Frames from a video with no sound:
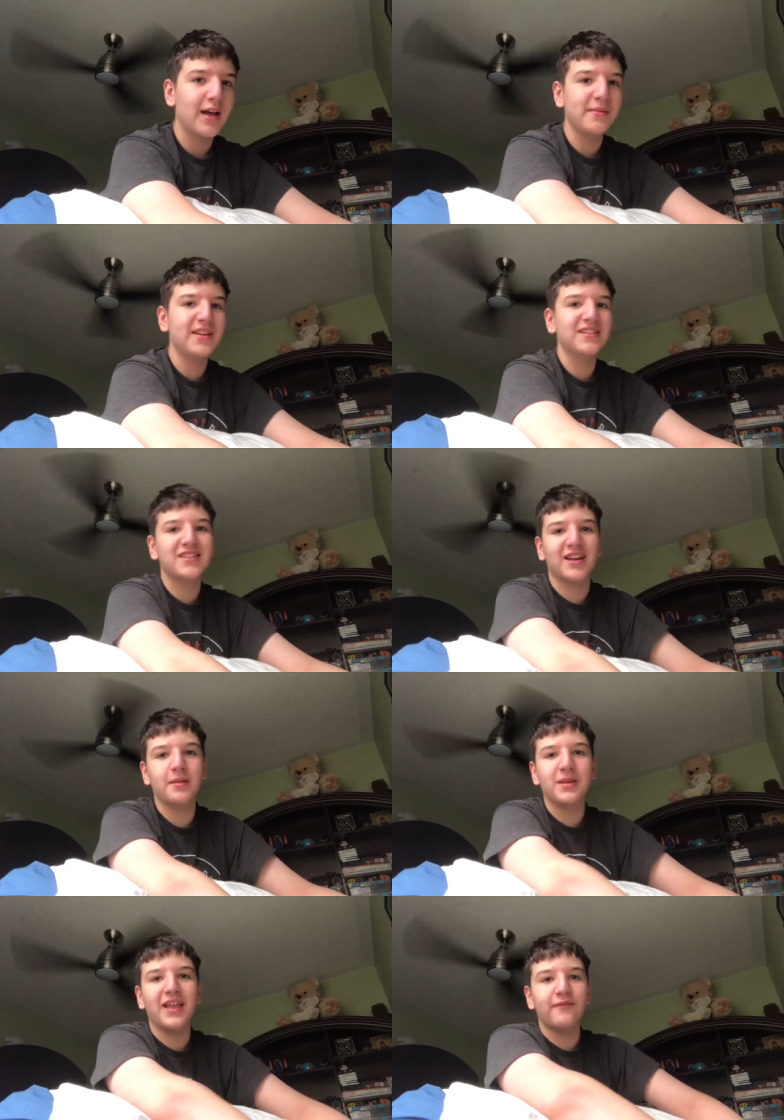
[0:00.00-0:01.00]
I mean, it's not
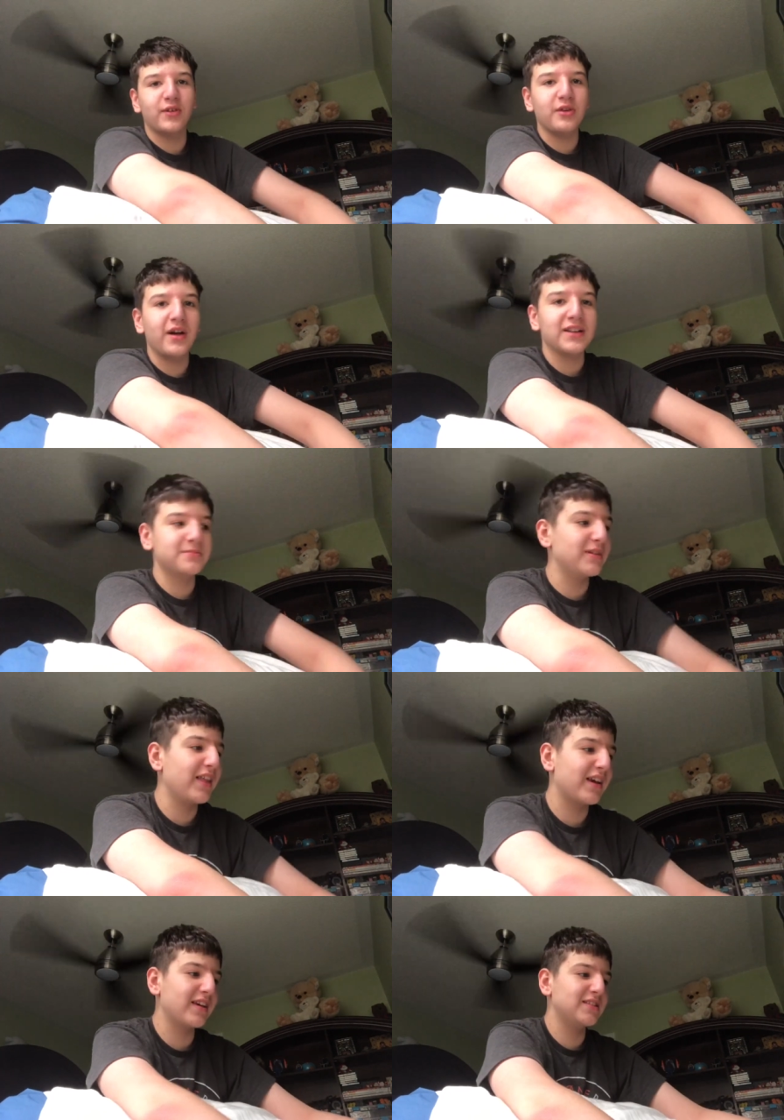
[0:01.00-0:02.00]
gonna be live for you guys, but
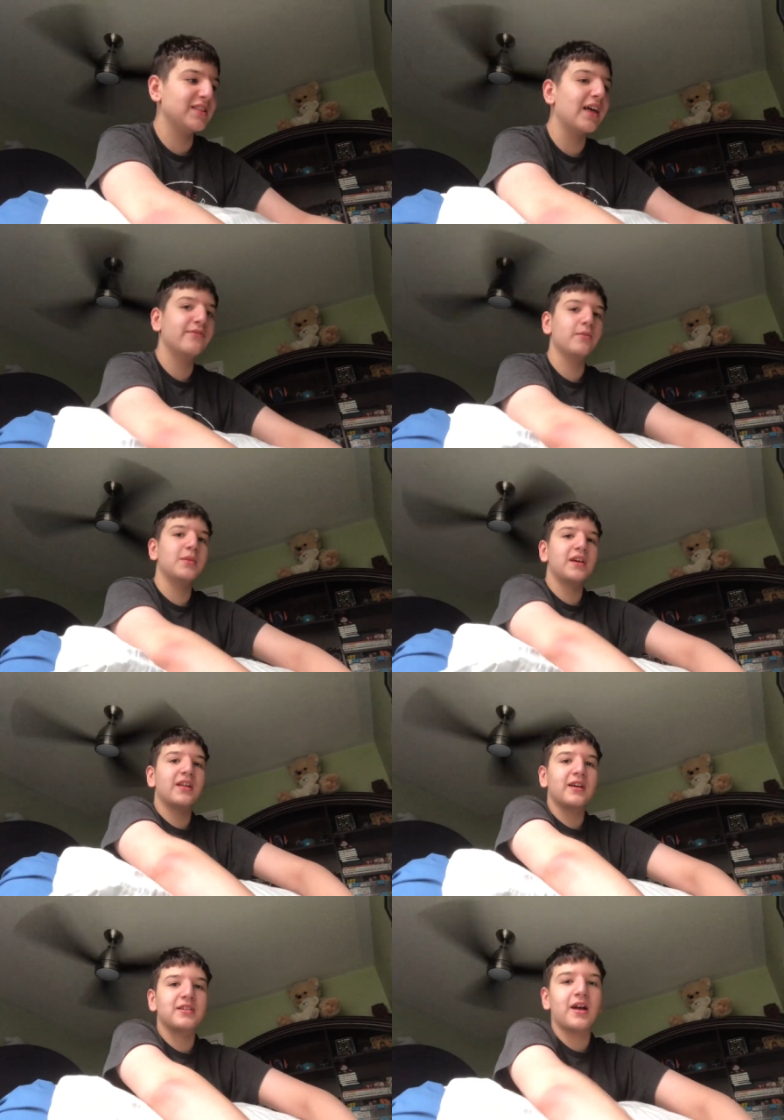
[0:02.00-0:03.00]
like, it's live for me,
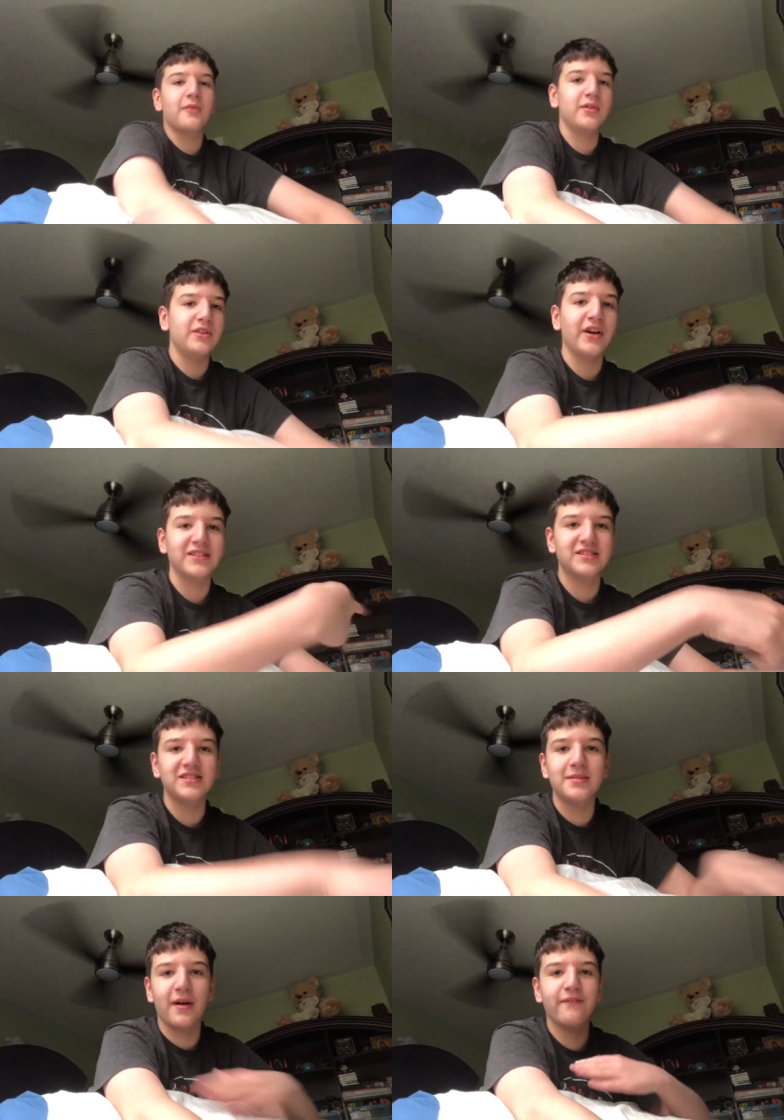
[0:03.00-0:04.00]
and I, I want you guys to
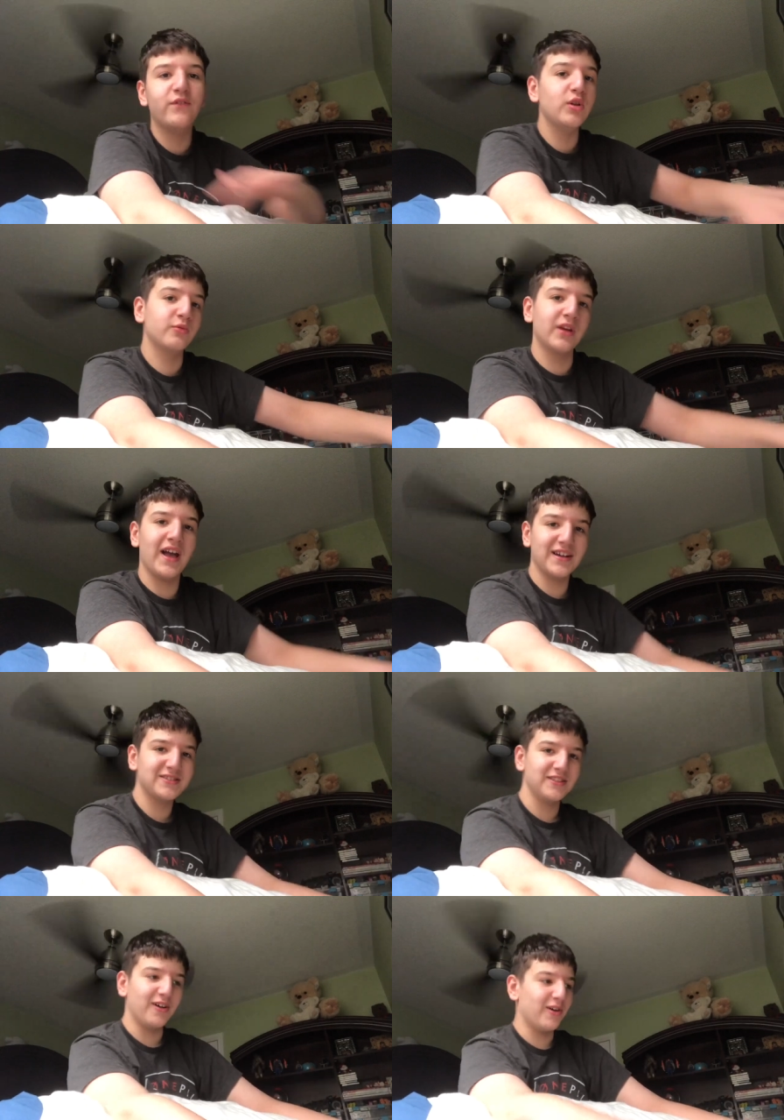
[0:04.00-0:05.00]
see my full
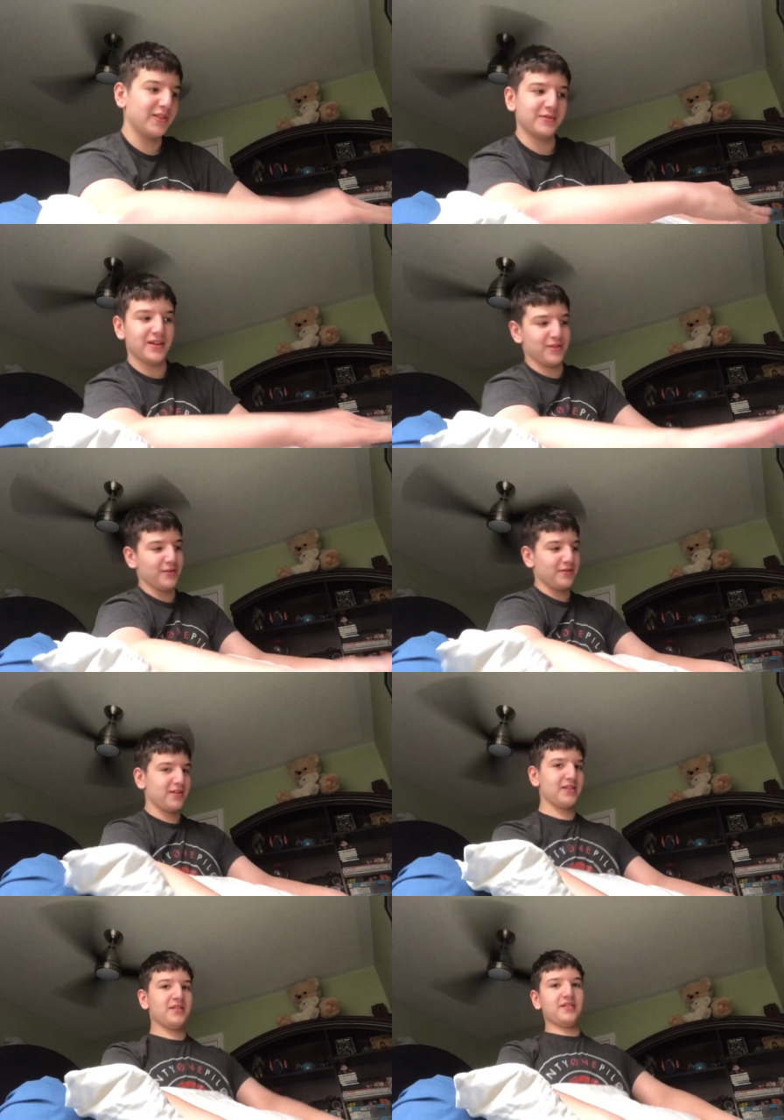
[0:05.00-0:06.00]
reaction all the way
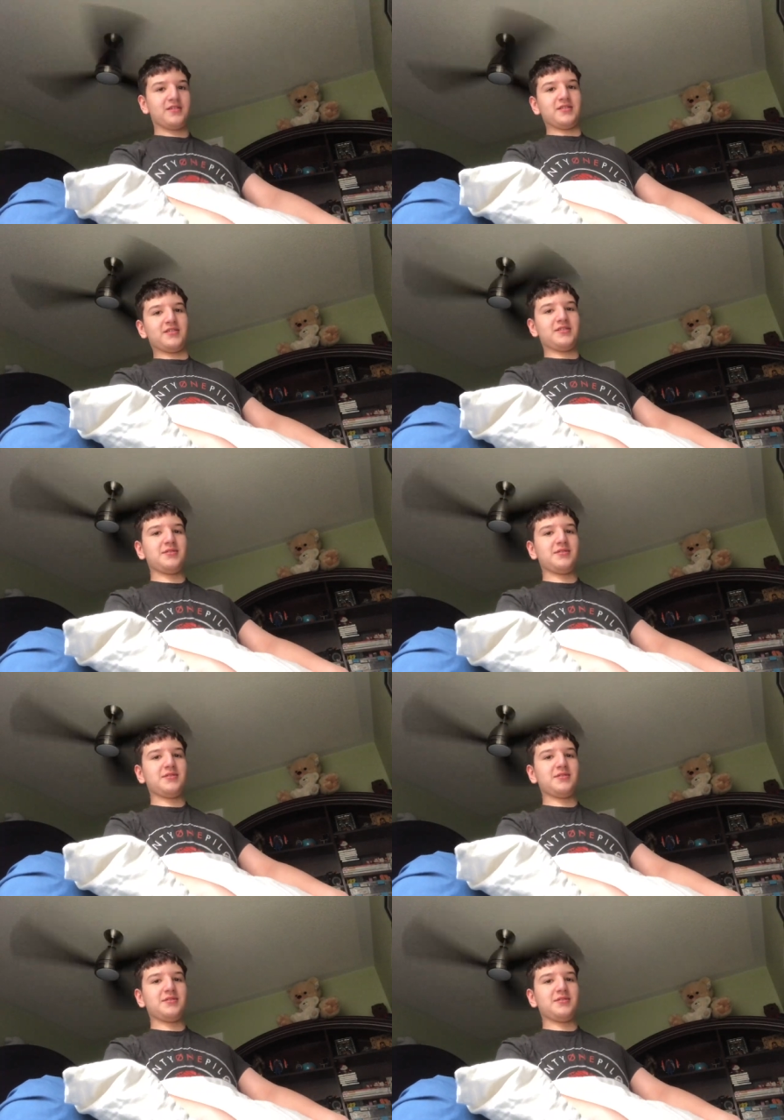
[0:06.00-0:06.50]
through.